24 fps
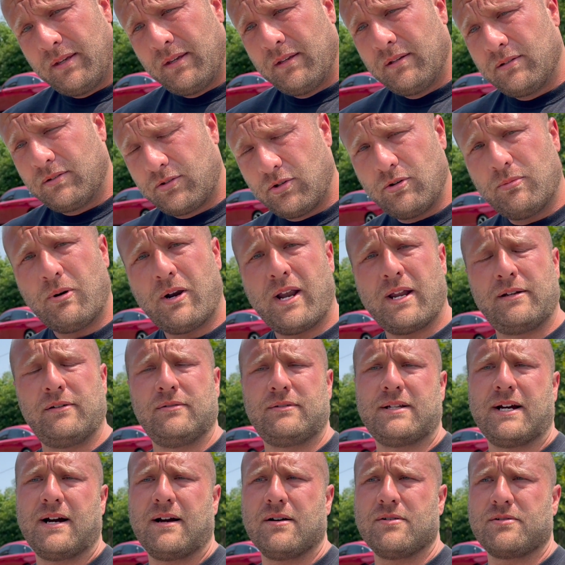2 brand new
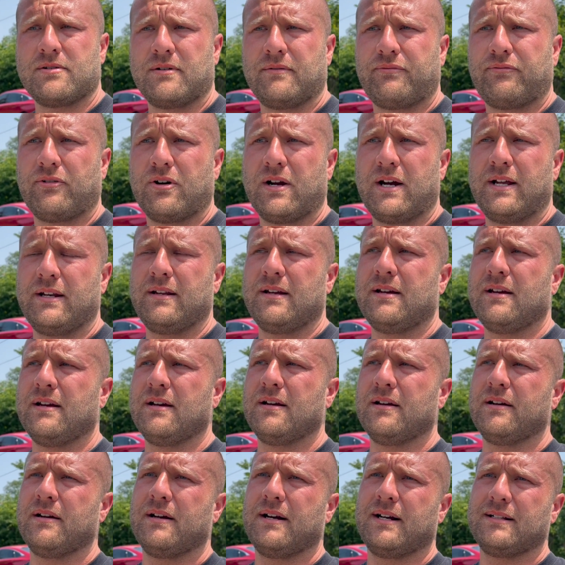tires on the front,
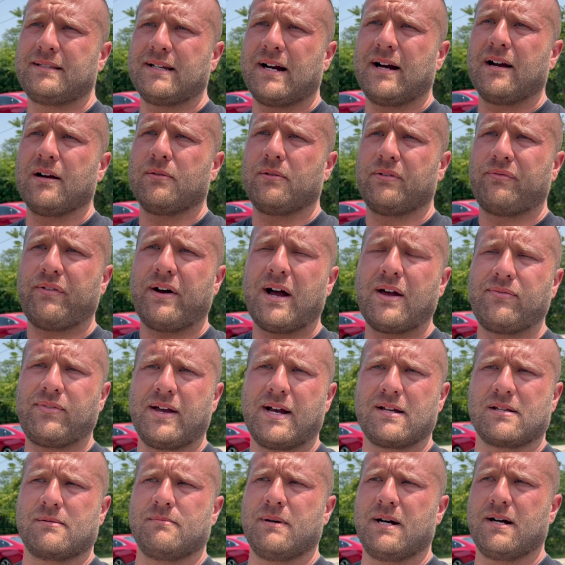a tire with
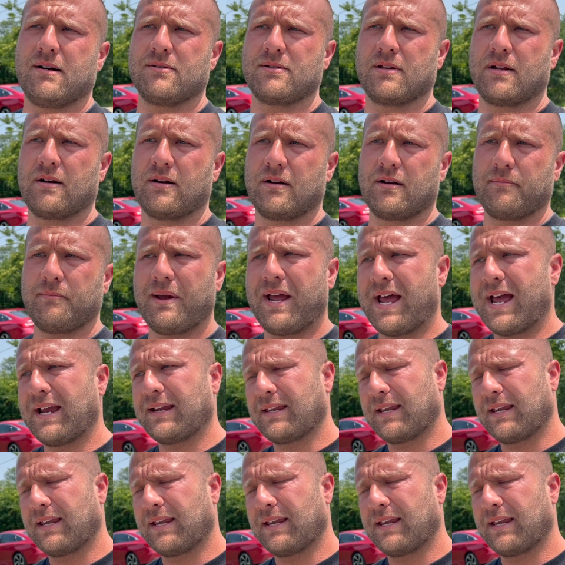5,000 miles on the back,